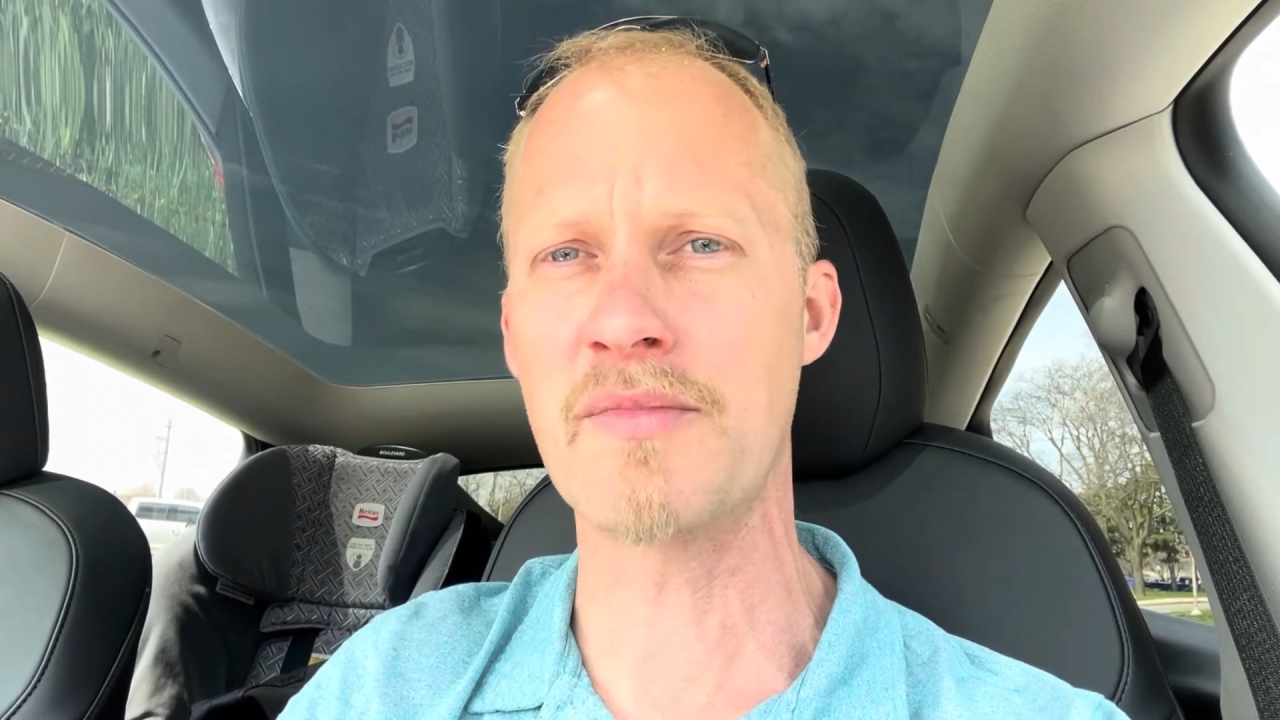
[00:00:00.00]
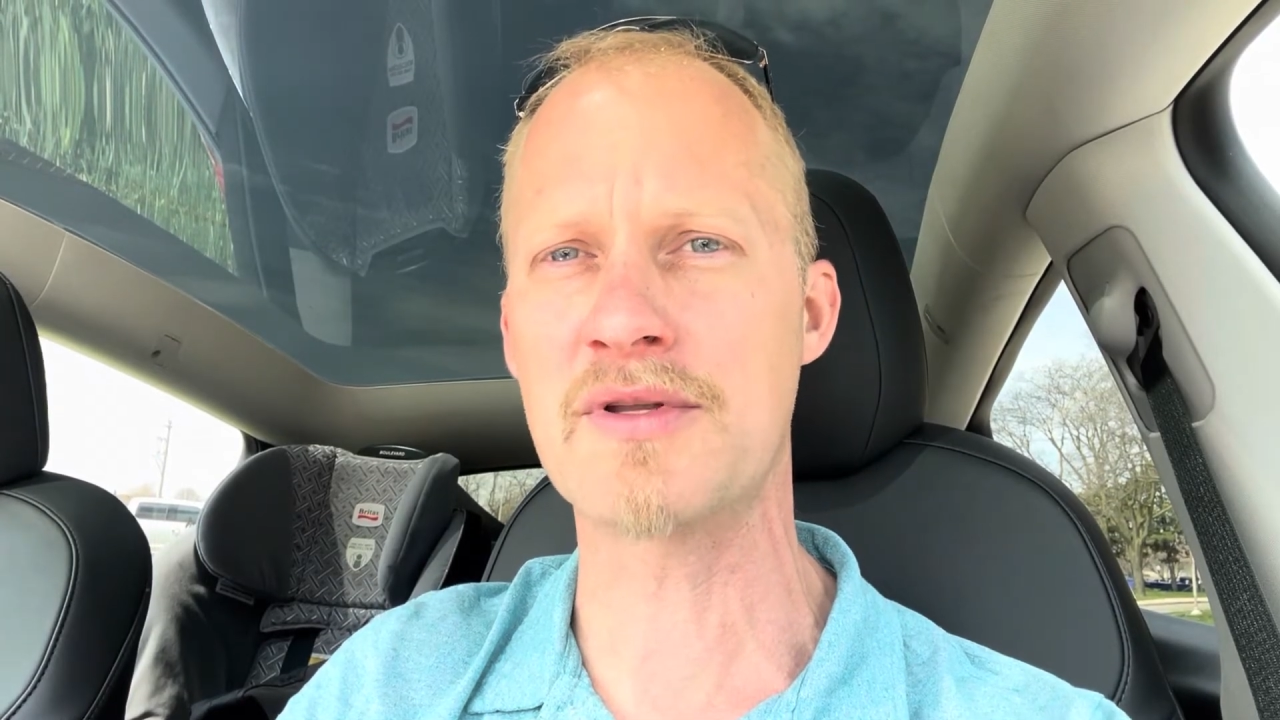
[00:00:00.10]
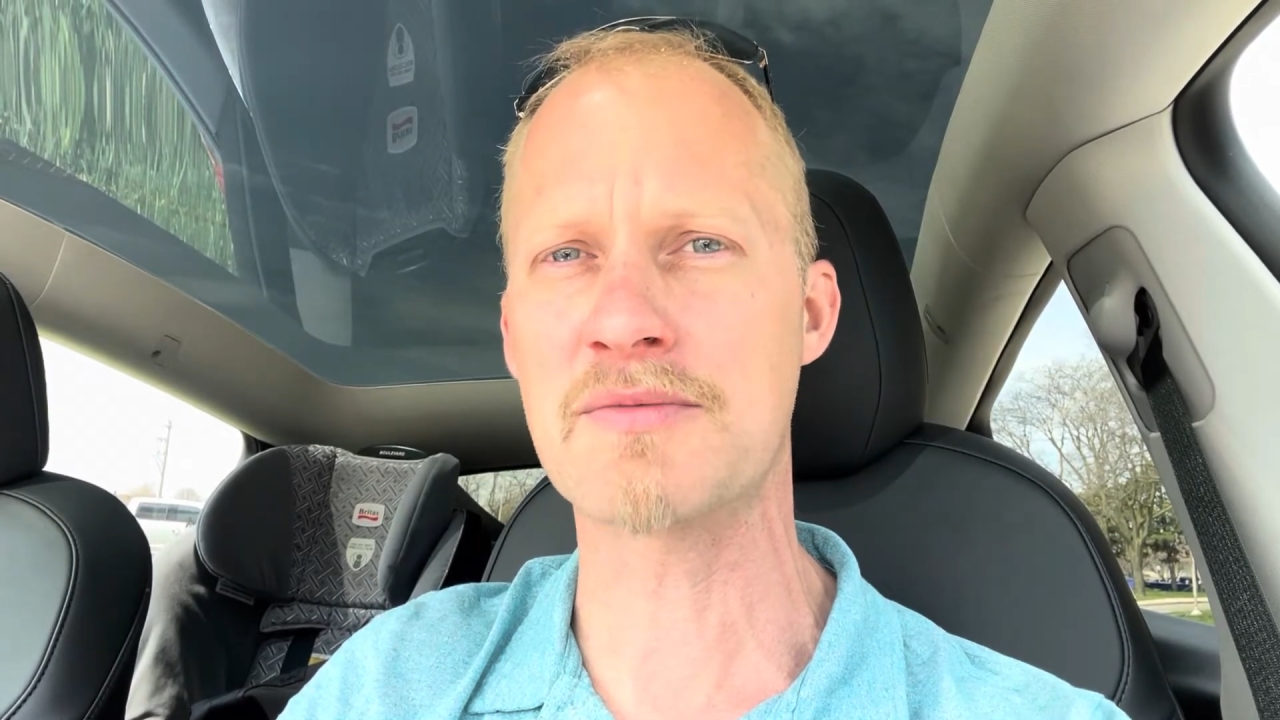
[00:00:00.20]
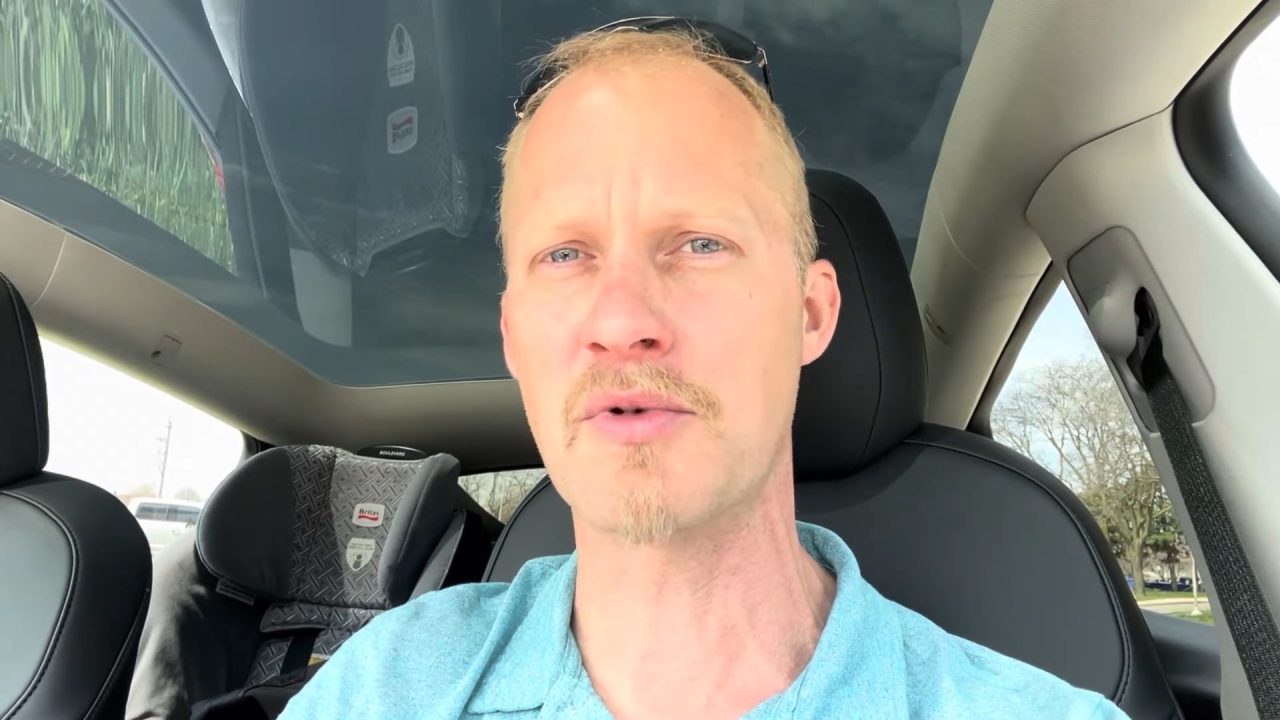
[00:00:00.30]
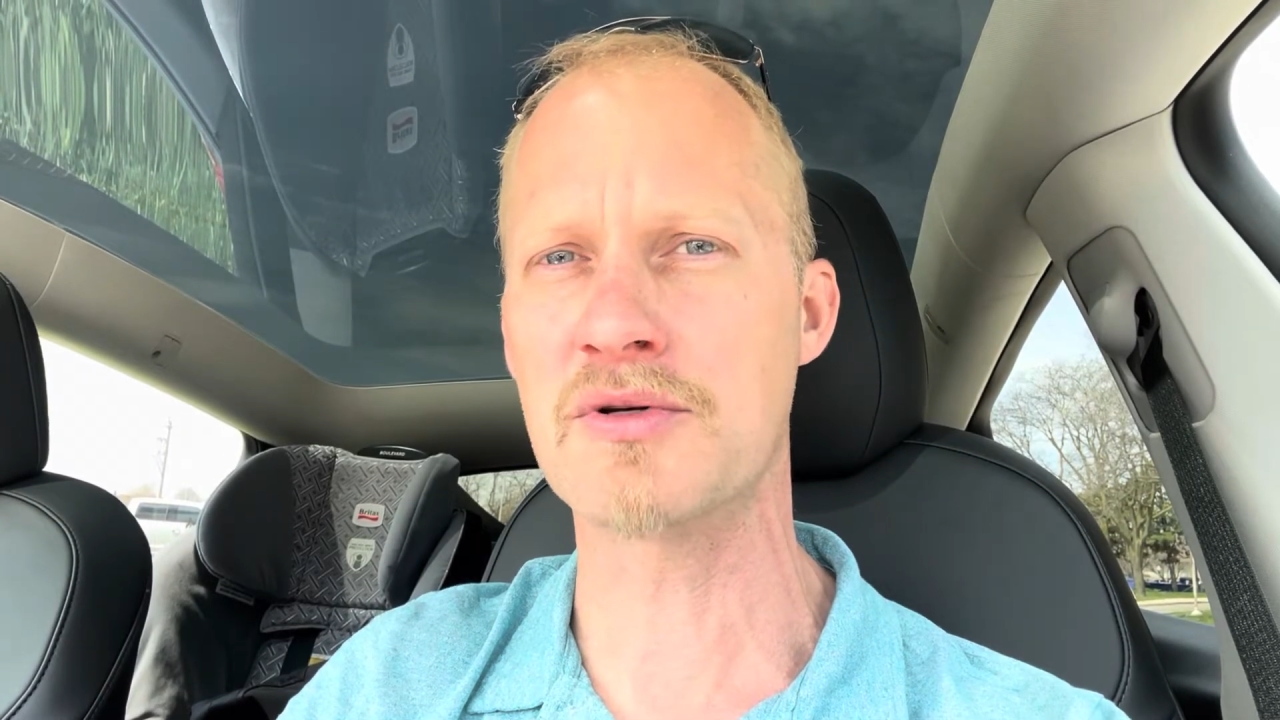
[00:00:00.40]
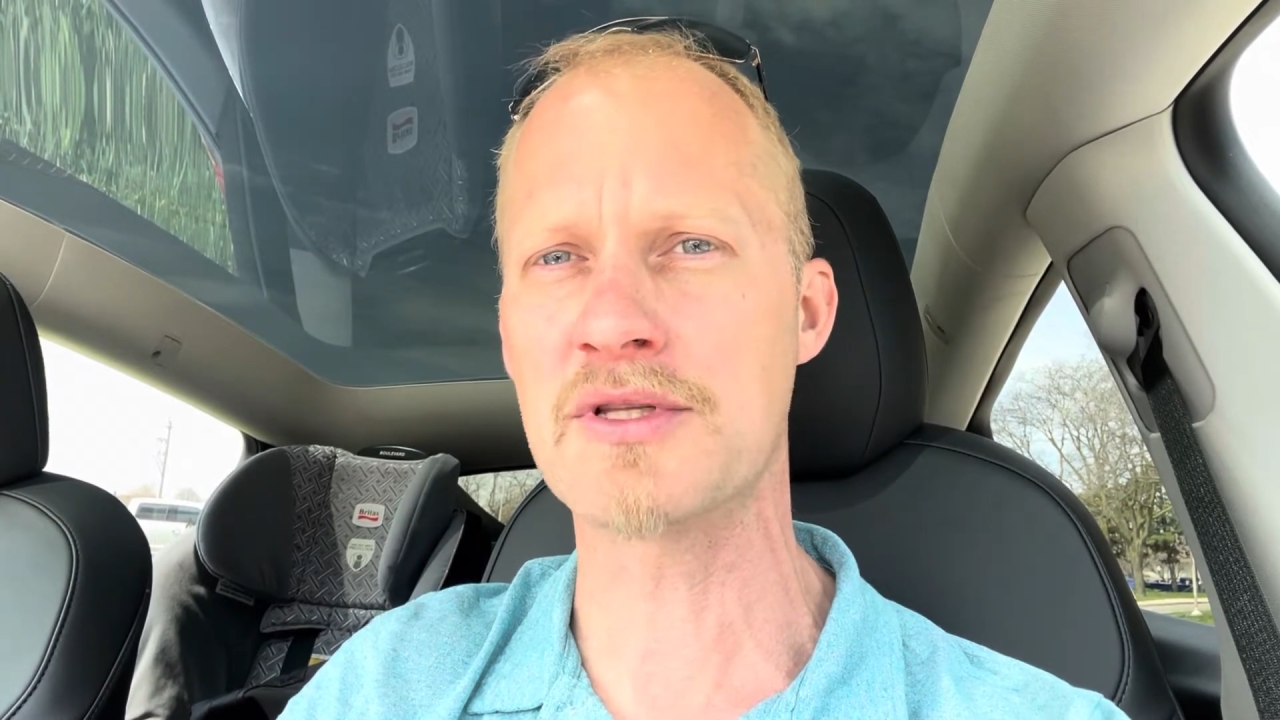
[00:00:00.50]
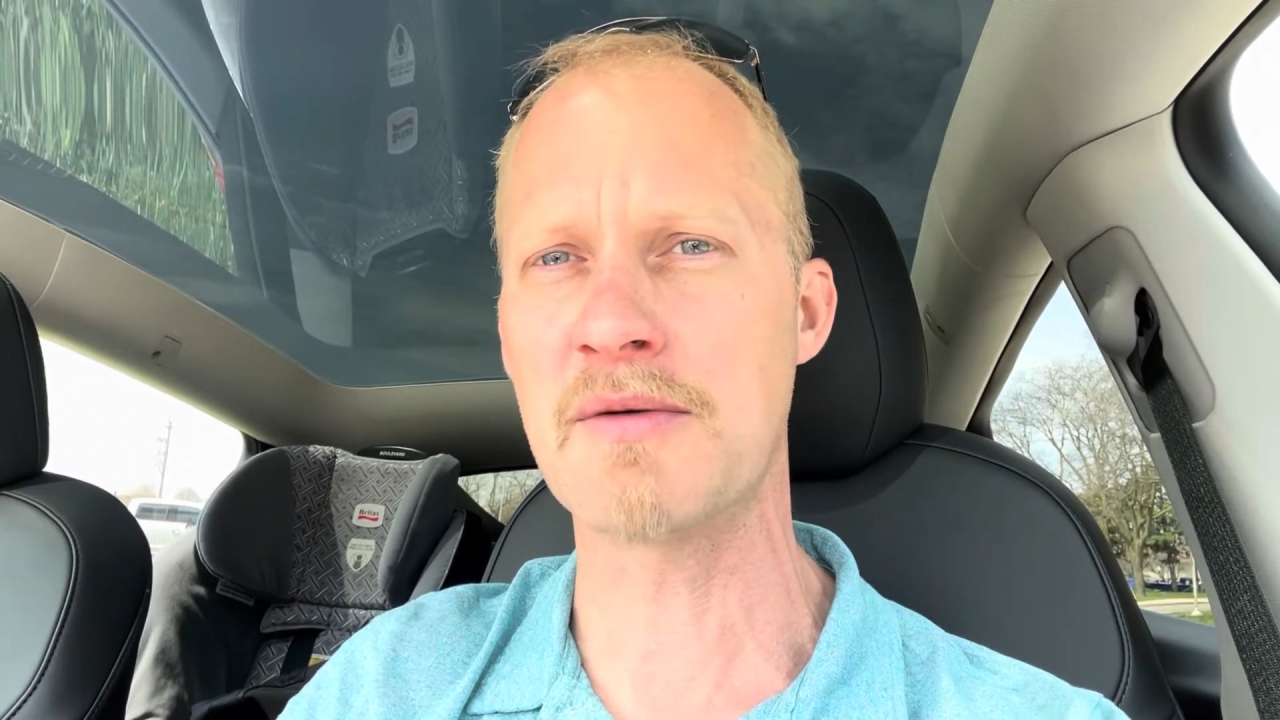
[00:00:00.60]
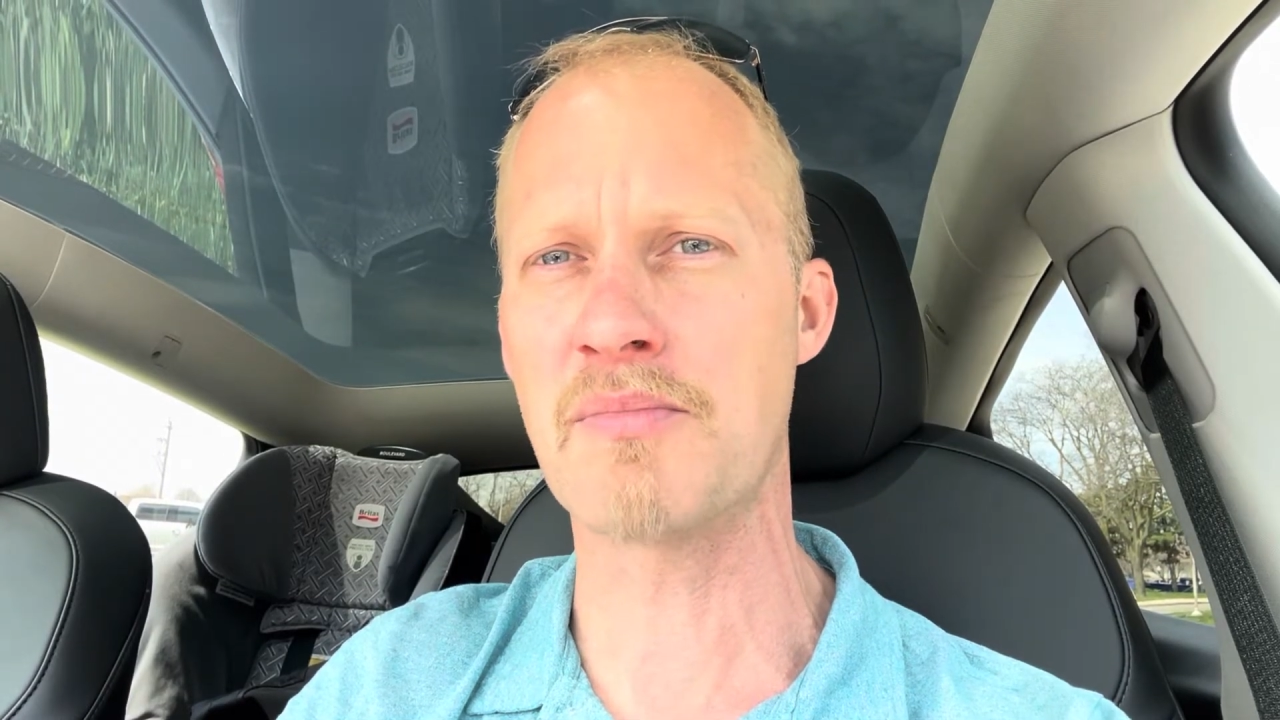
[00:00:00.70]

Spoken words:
It's mostly